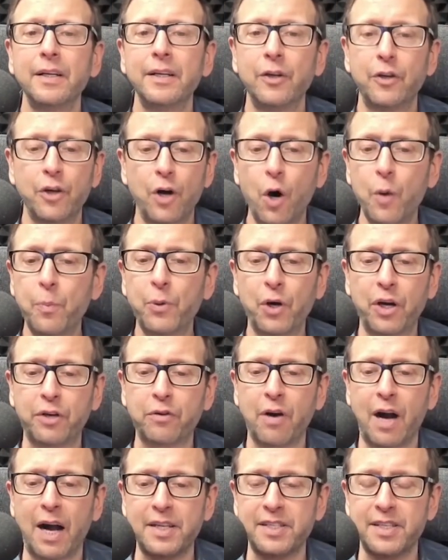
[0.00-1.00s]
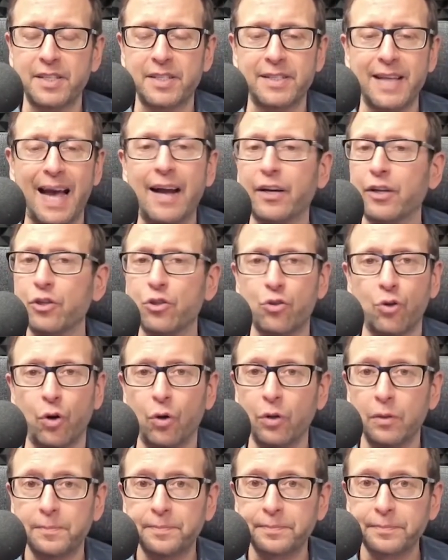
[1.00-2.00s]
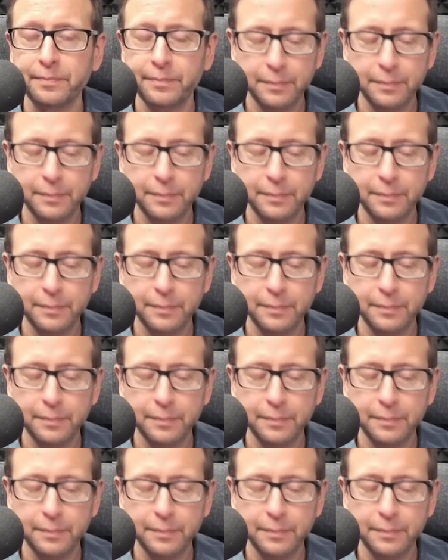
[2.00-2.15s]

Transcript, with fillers: You know, the opioid crisis is out of control.